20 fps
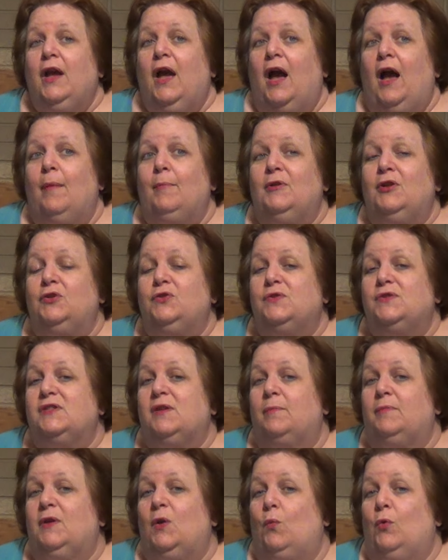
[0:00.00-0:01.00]
I'm going to do
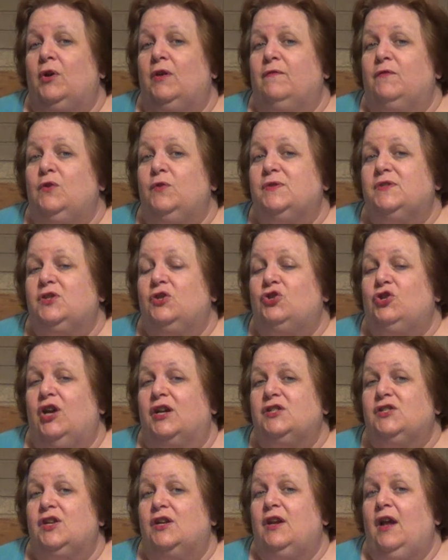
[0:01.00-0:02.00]
something one of you
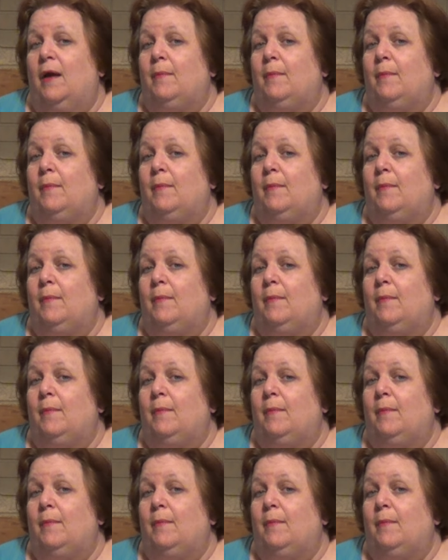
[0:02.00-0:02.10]
suggested.